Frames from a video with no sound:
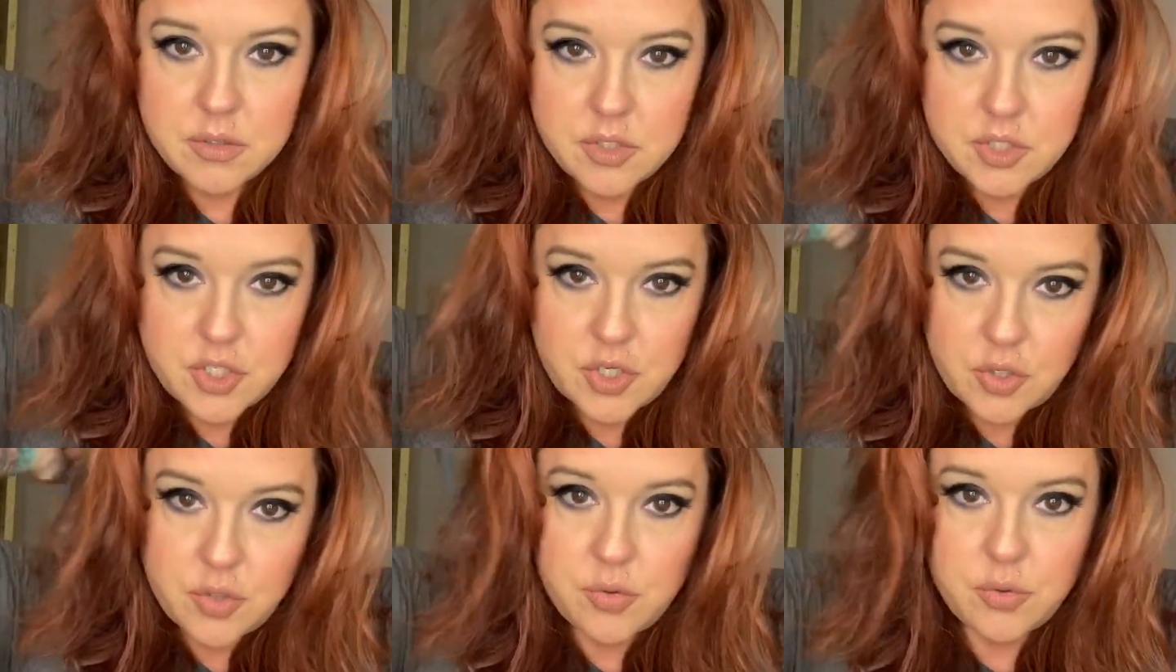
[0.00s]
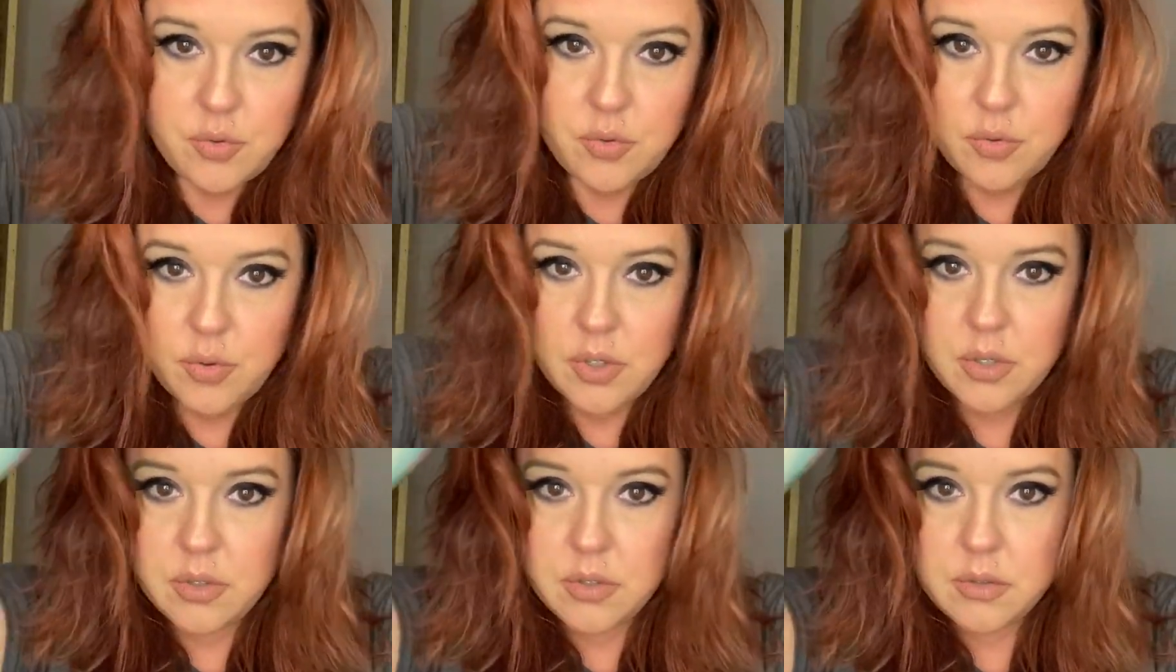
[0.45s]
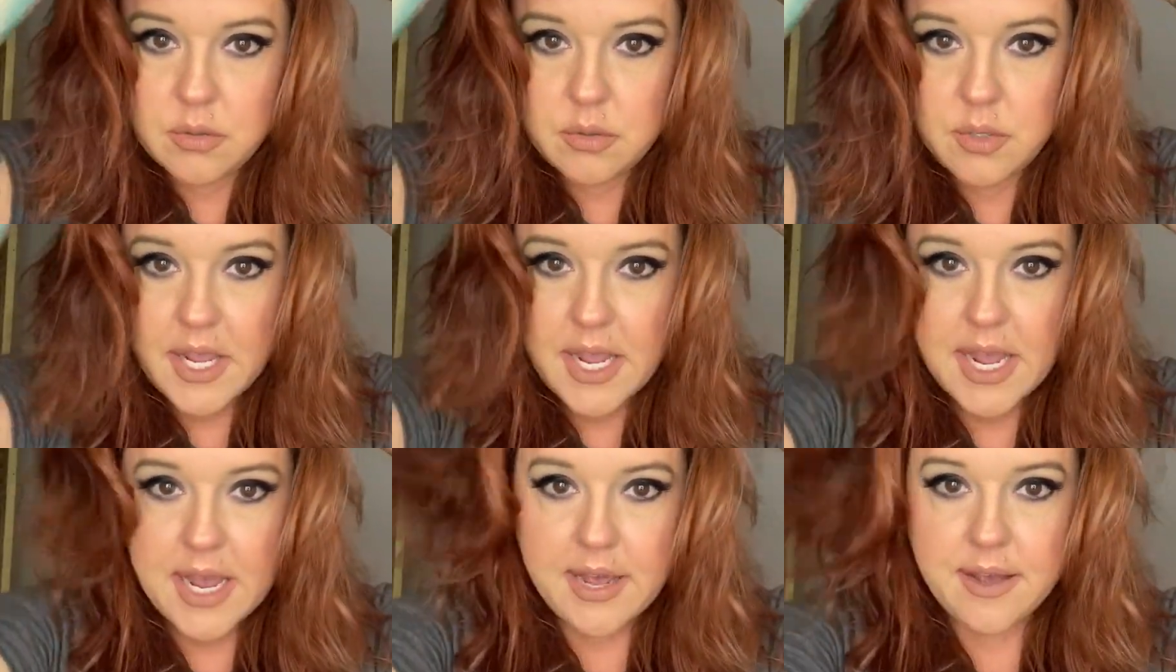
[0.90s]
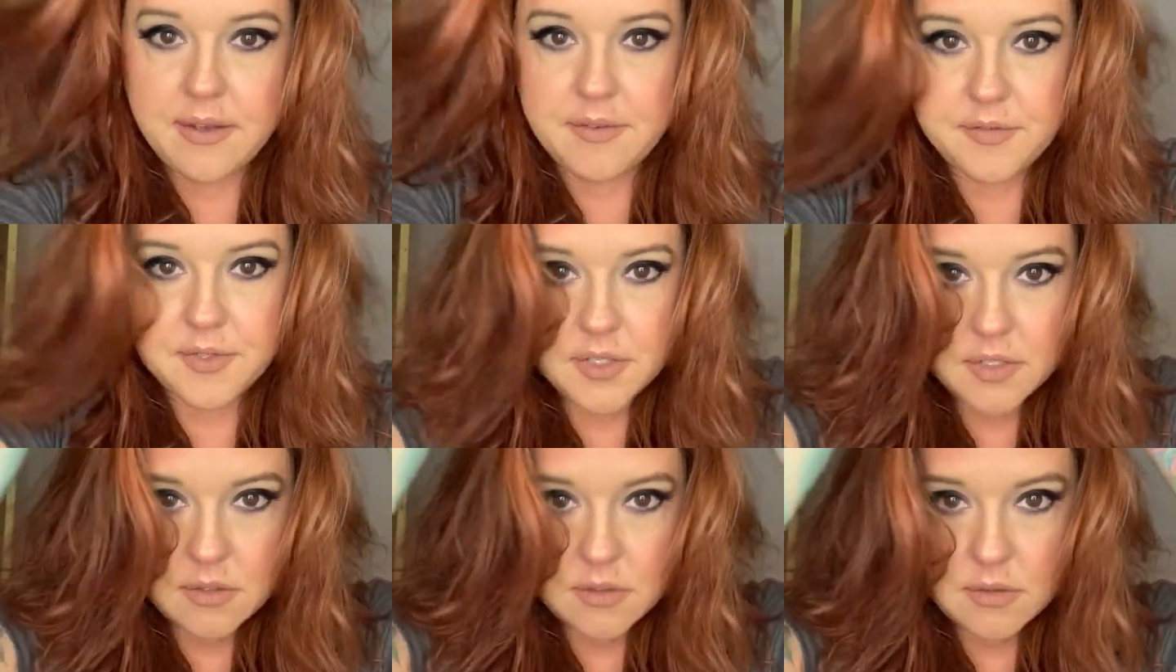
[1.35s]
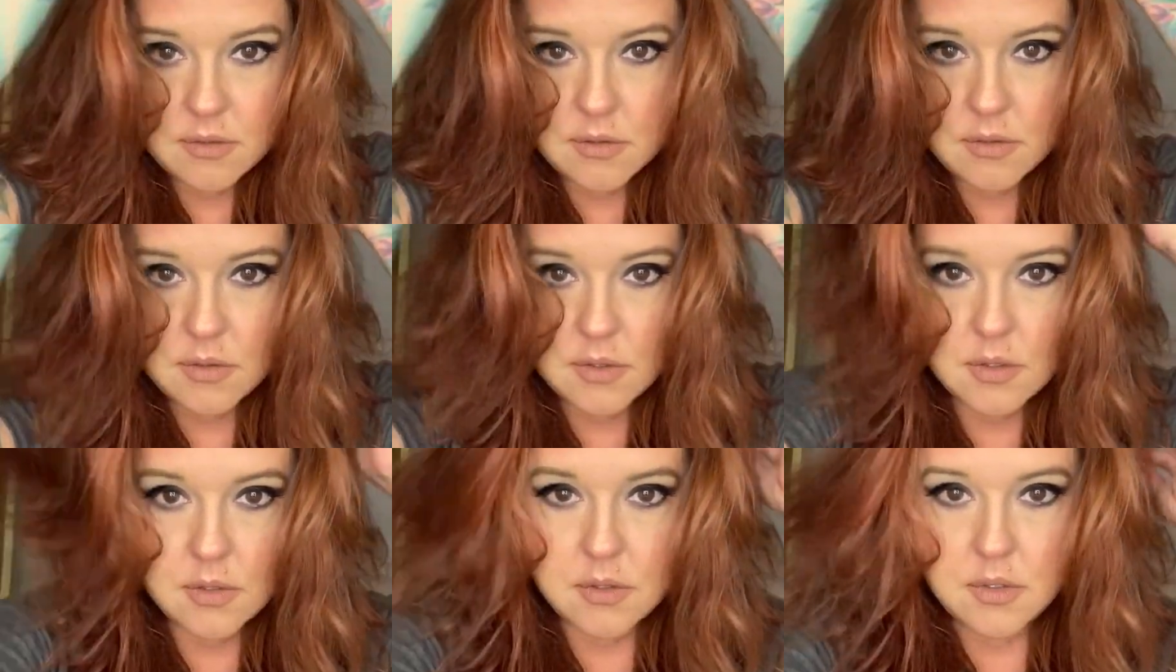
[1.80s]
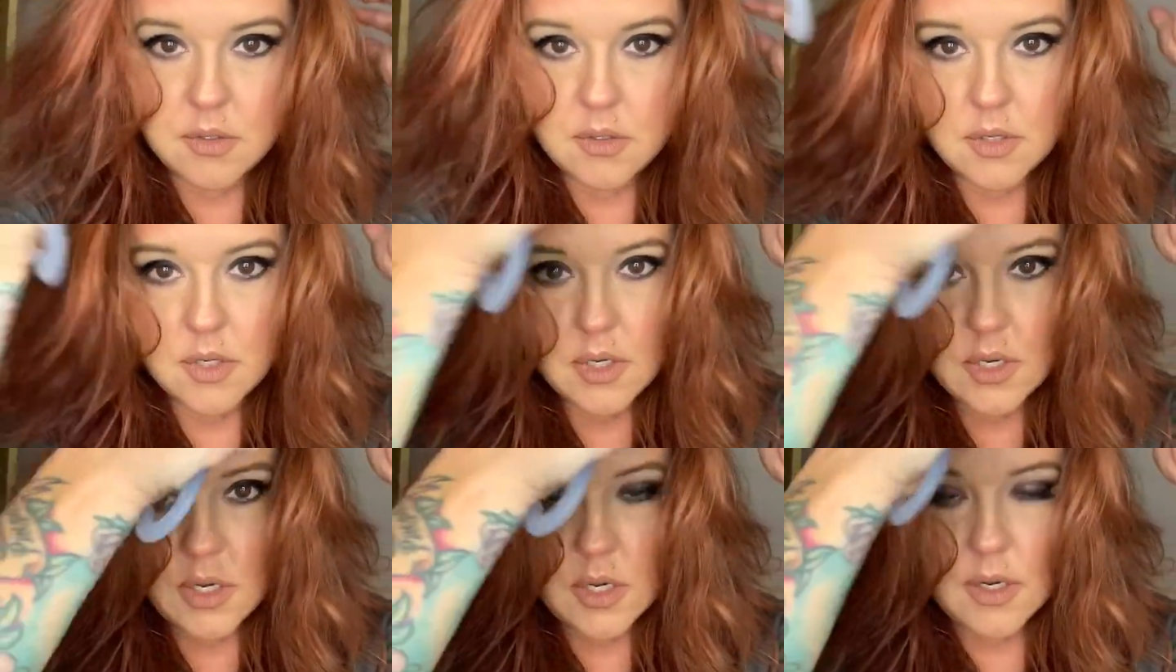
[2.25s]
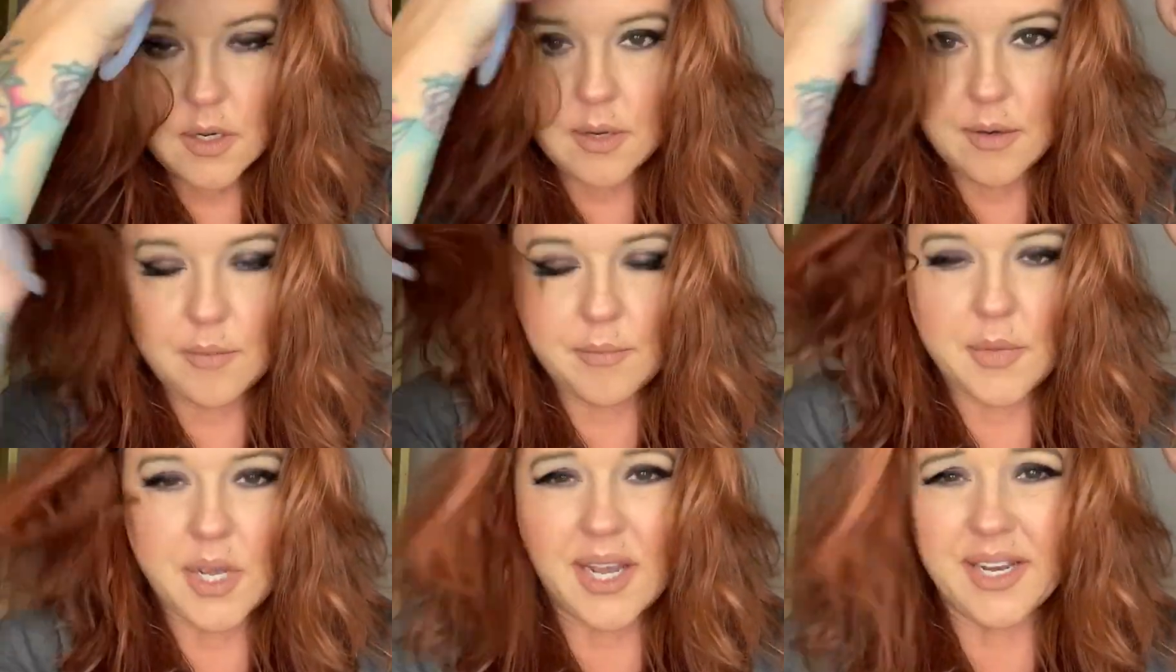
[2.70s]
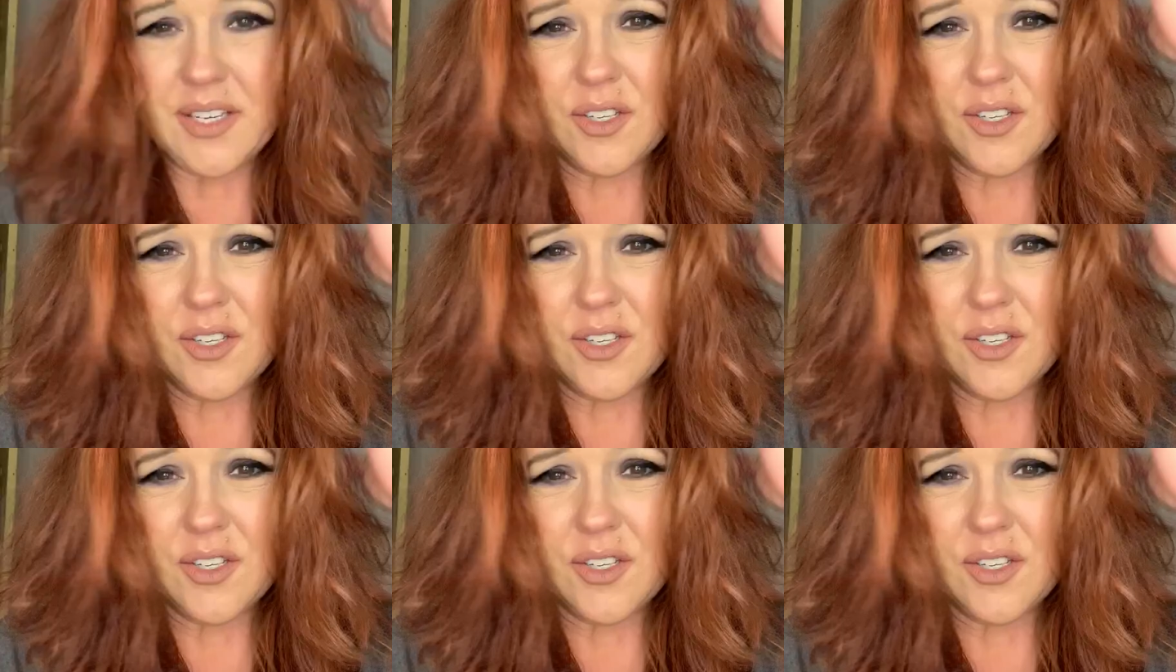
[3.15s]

two halves. I